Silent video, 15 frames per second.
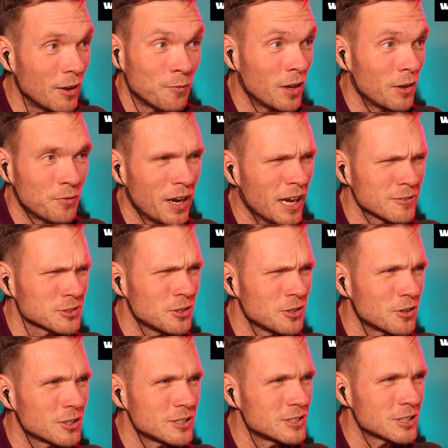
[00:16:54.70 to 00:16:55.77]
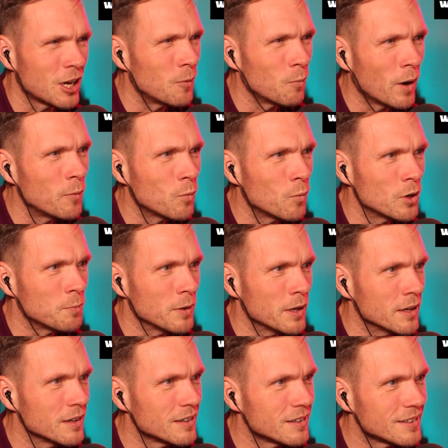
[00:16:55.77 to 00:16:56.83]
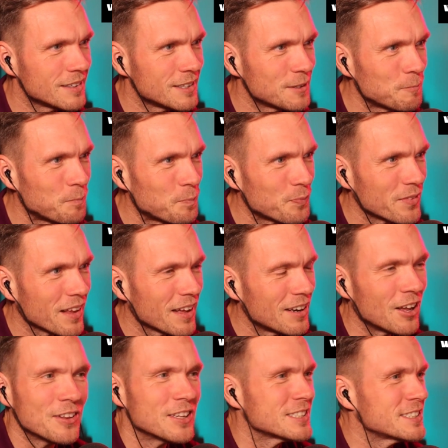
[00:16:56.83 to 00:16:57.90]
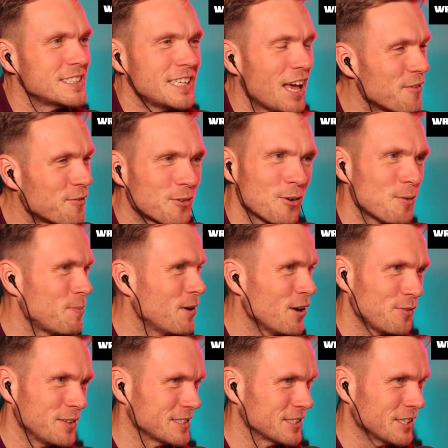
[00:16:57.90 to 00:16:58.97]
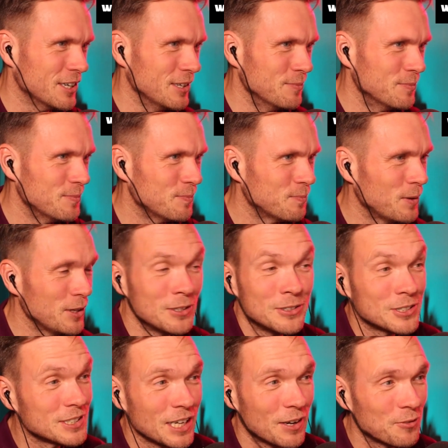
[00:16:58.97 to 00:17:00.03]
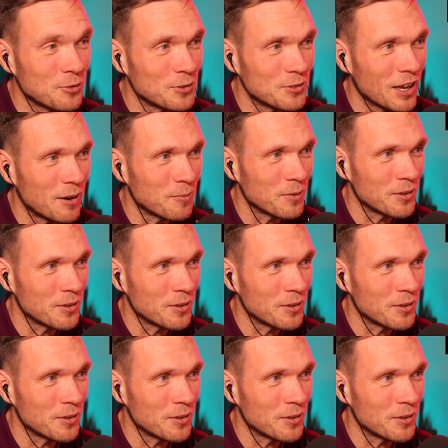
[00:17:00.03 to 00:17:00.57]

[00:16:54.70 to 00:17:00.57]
now's not a good time, when would be? Like, there's never a perfect time. But you just have to adapt with